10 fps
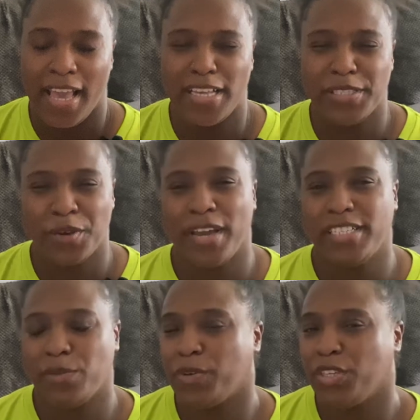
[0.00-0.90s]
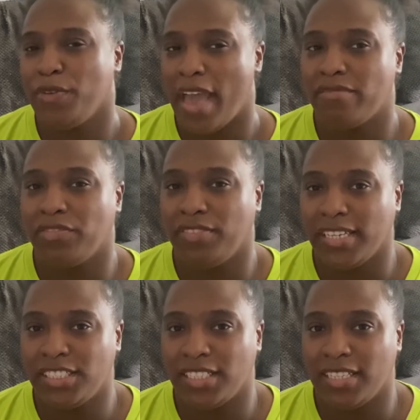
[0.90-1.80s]
it's crazy when you have a
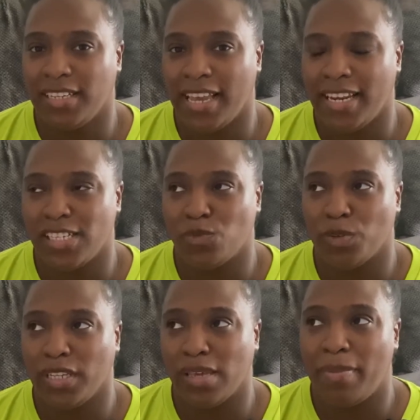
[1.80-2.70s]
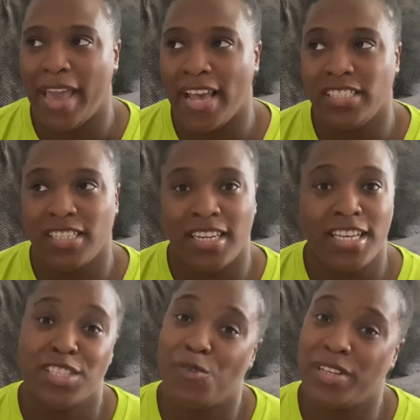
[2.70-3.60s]
vision and it's really a passion
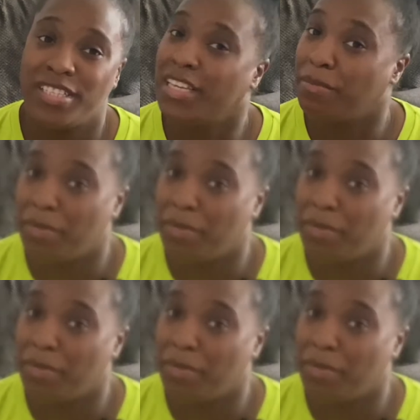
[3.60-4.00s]
it's going to come to